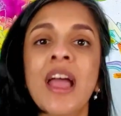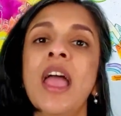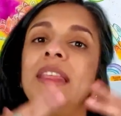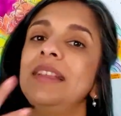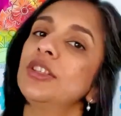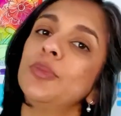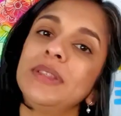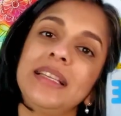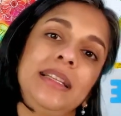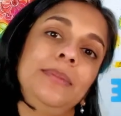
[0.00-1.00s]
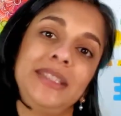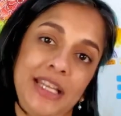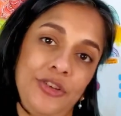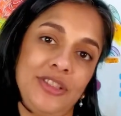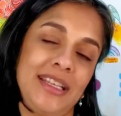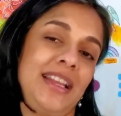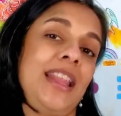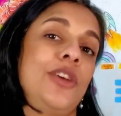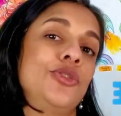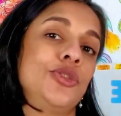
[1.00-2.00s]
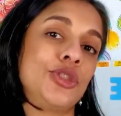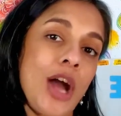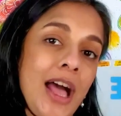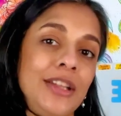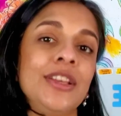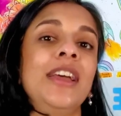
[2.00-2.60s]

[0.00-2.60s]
and these are basically materials that allows your child